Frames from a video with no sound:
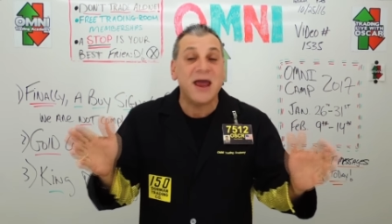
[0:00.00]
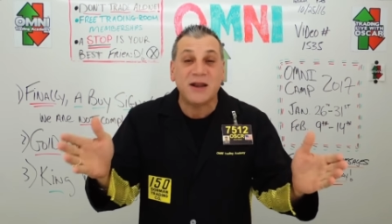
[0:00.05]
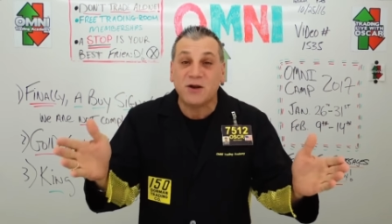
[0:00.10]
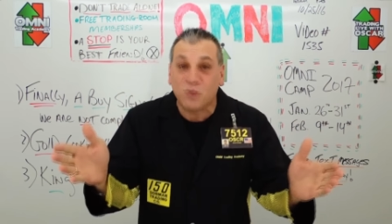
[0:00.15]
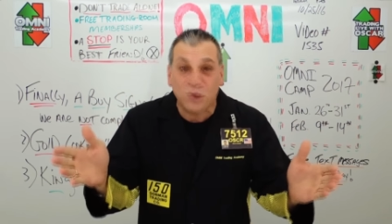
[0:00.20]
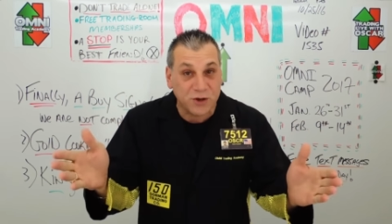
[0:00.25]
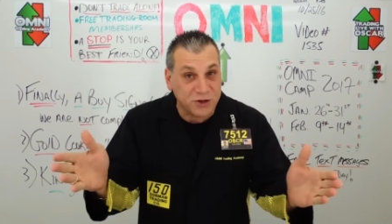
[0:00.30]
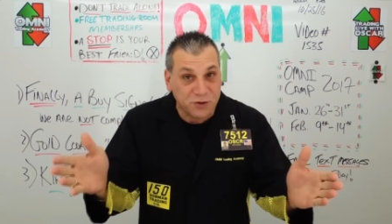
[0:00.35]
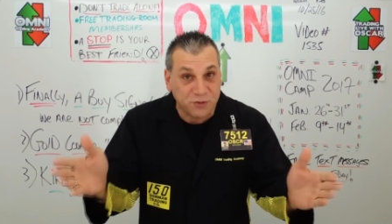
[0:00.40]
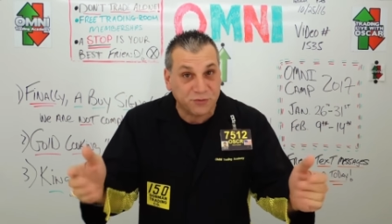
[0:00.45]
matter
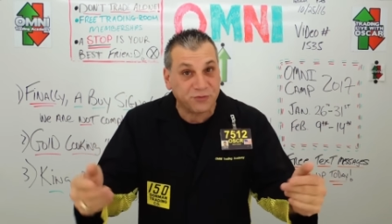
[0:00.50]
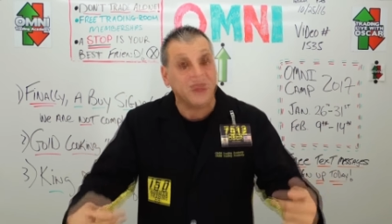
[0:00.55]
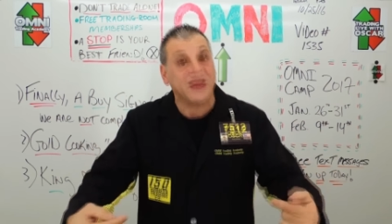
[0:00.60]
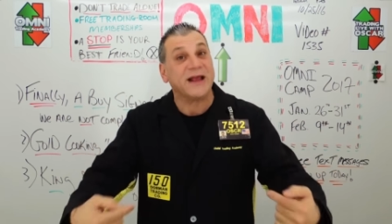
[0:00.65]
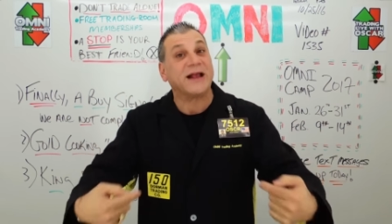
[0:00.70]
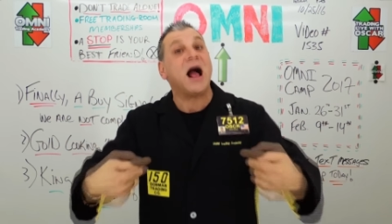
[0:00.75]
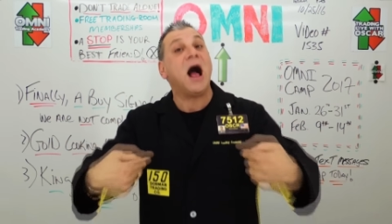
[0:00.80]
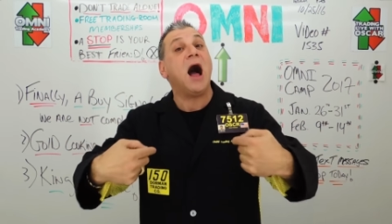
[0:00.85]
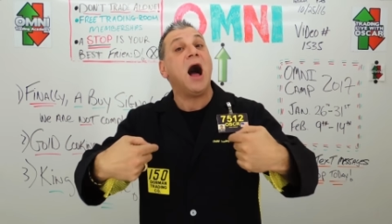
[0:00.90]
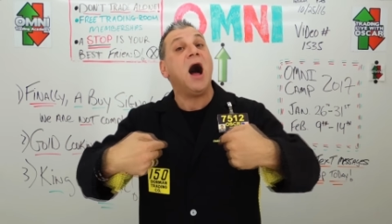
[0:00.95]
what you
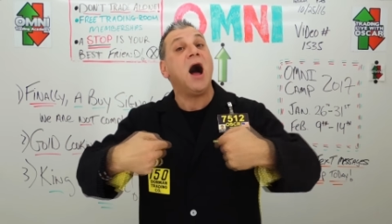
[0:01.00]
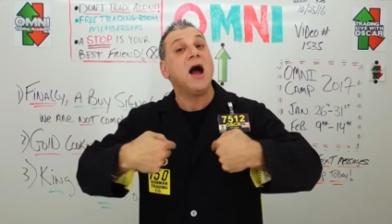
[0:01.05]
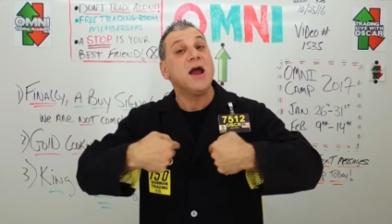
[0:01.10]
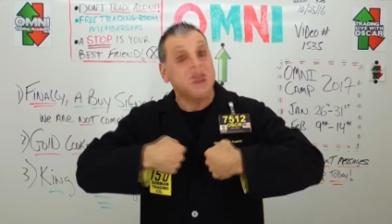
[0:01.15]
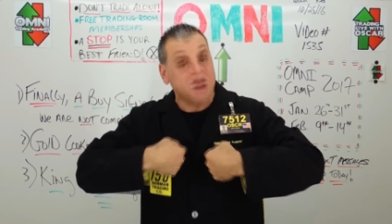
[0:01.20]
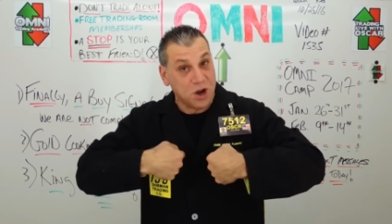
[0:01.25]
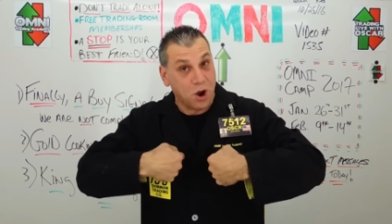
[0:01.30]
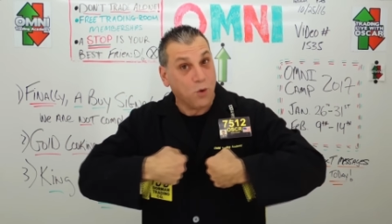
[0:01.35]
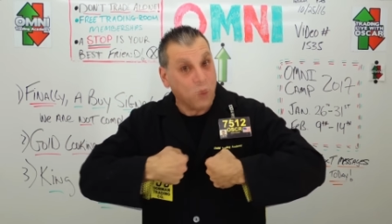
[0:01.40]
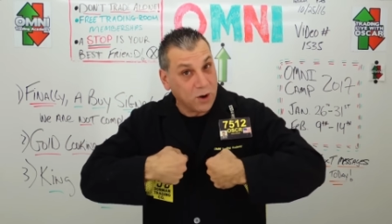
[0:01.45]
think. I
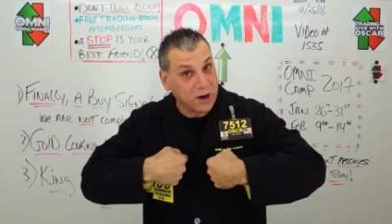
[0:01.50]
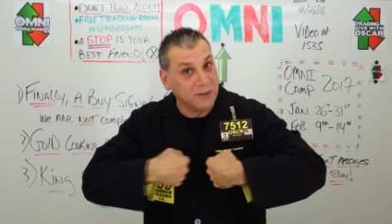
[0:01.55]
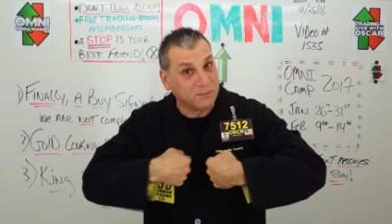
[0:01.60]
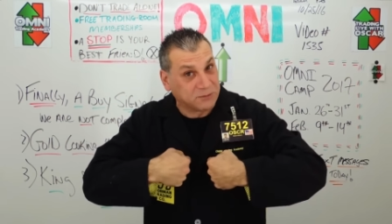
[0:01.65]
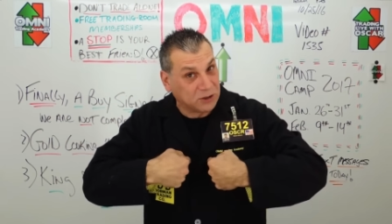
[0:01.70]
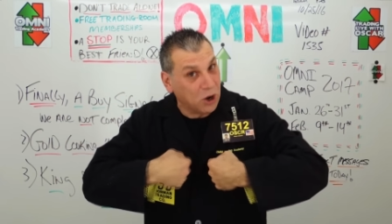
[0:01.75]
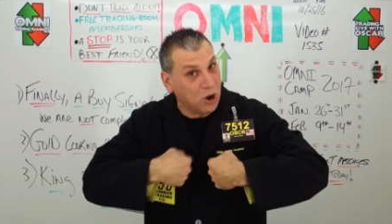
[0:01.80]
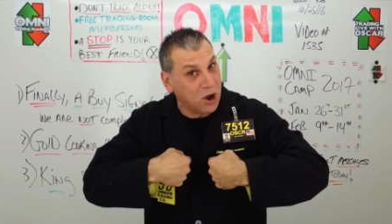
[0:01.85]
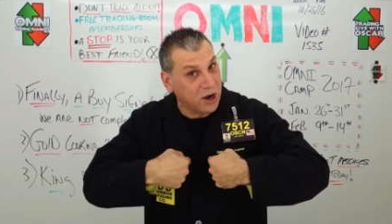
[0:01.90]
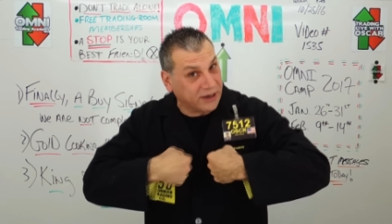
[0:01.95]
know what I'm
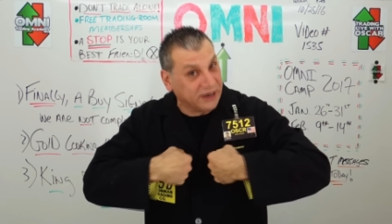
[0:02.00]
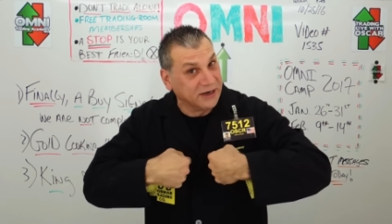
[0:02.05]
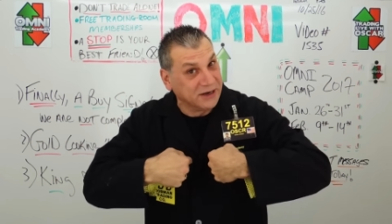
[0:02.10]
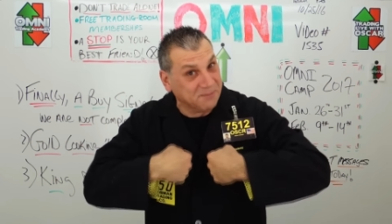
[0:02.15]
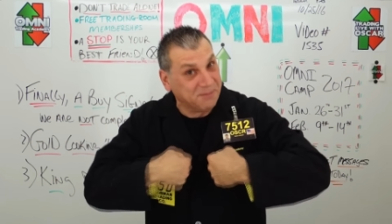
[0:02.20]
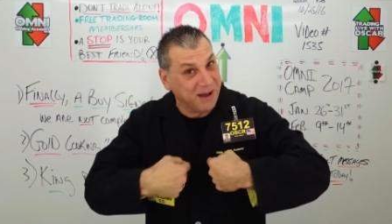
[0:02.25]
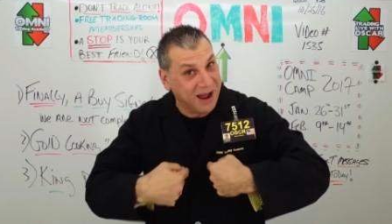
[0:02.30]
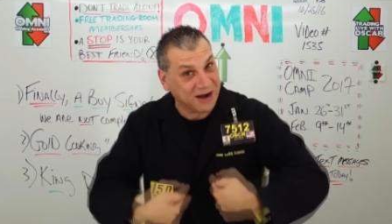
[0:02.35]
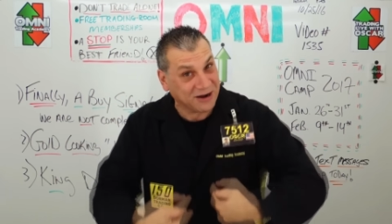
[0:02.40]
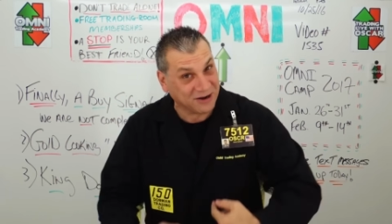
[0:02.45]
talking
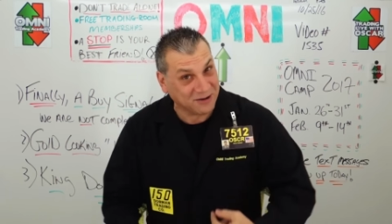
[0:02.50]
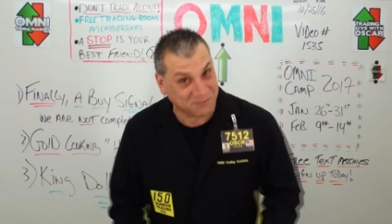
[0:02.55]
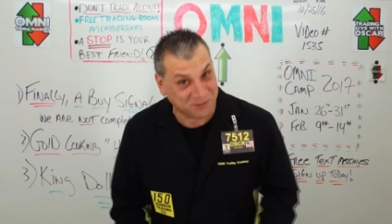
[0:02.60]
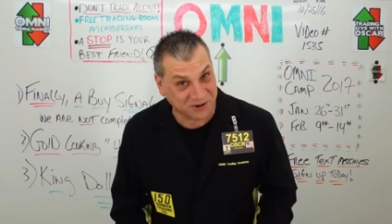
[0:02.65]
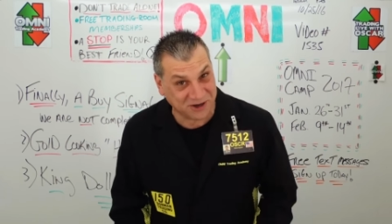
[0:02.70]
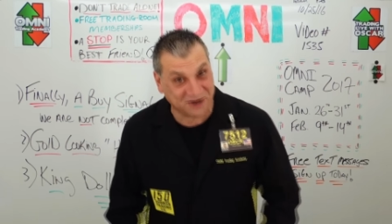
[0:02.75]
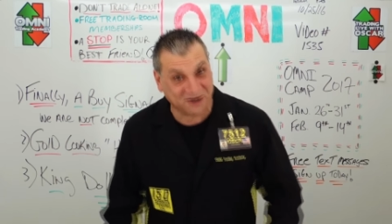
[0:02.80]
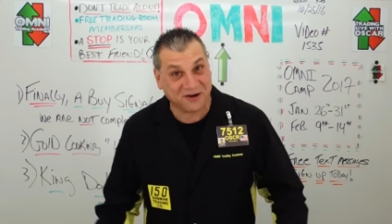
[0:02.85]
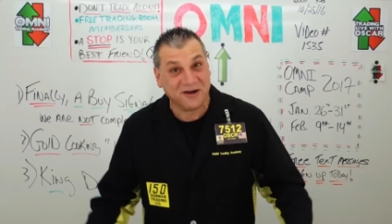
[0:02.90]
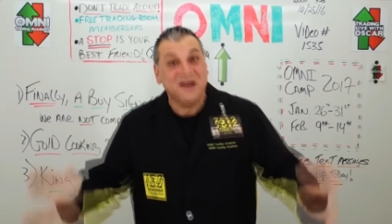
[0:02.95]
about up
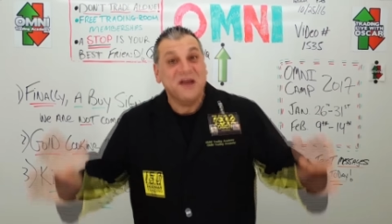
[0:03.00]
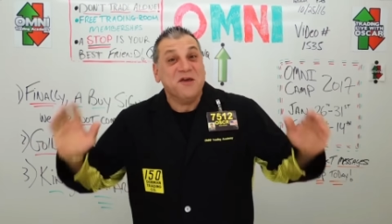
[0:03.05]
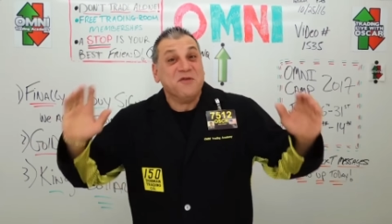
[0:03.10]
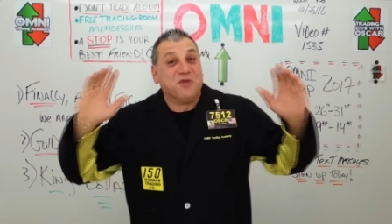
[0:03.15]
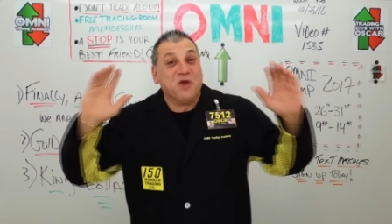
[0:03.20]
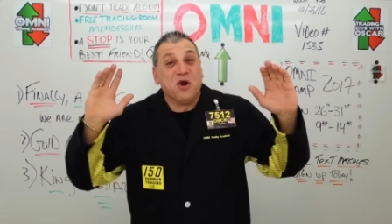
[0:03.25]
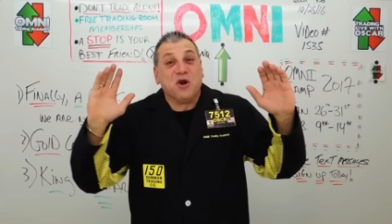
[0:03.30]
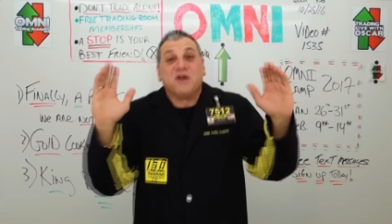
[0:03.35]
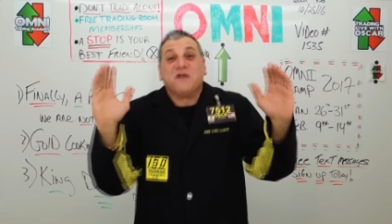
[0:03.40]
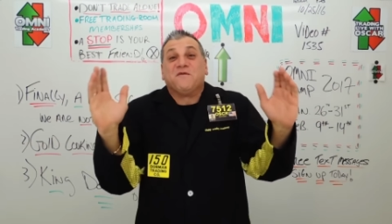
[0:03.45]
here.
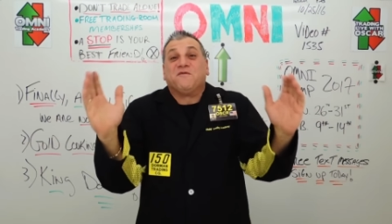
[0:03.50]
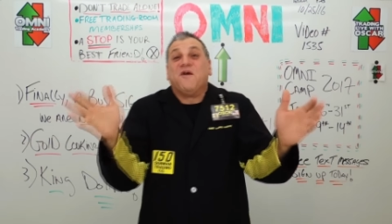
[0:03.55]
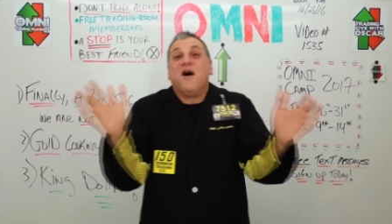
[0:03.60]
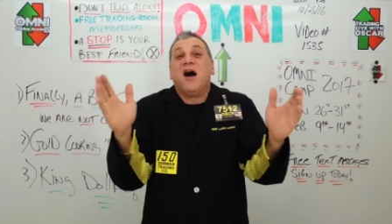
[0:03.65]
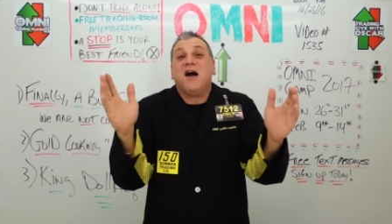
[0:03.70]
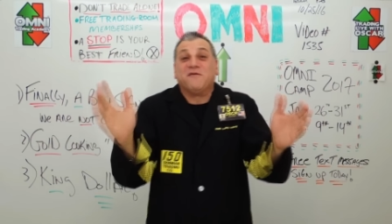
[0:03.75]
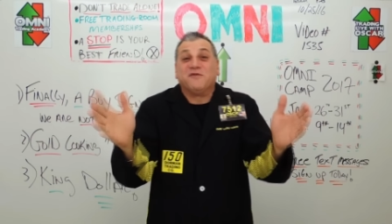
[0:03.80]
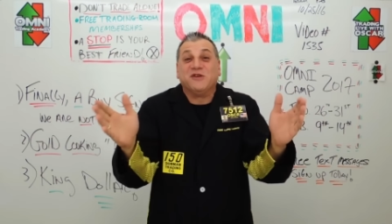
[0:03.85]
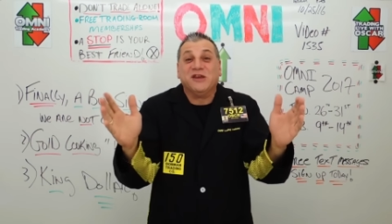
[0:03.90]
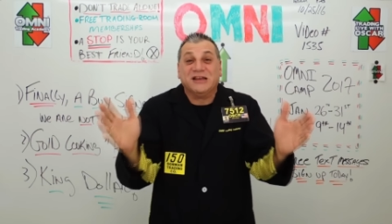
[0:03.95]

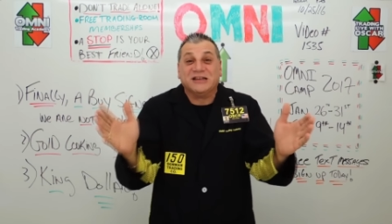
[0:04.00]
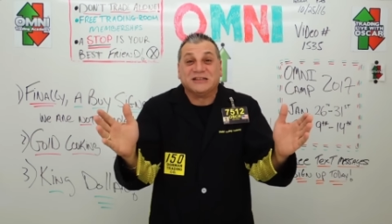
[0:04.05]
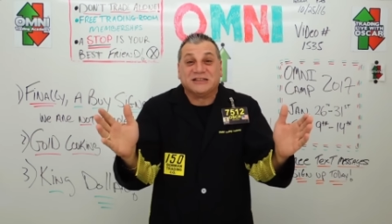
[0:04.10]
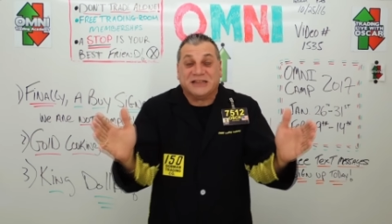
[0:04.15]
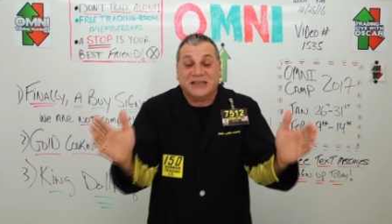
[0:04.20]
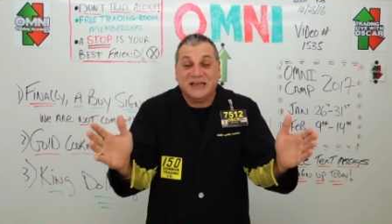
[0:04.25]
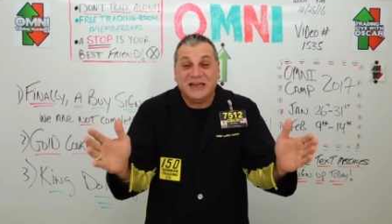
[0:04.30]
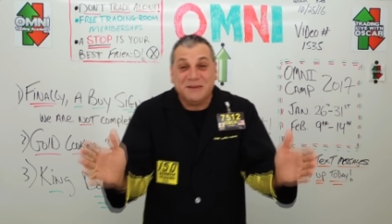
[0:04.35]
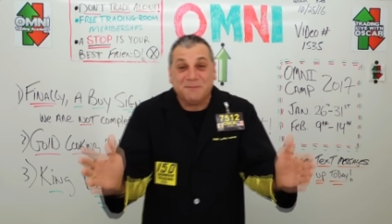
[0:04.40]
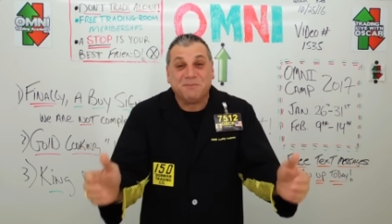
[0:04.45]
thirty-five years
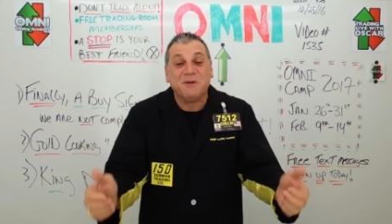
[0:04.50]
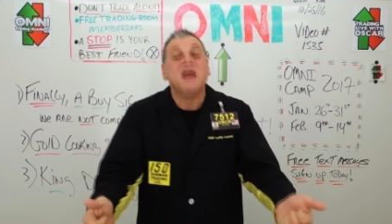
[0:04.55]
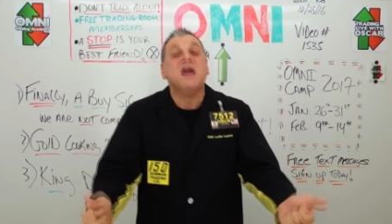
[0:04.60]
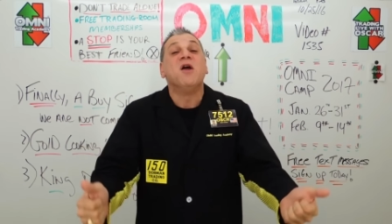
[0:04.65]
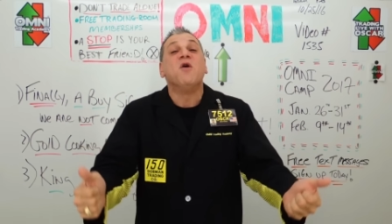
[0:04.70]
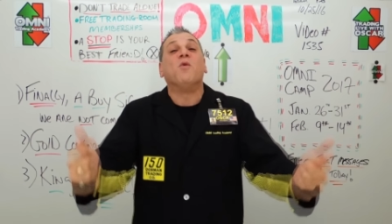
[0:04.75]
deep.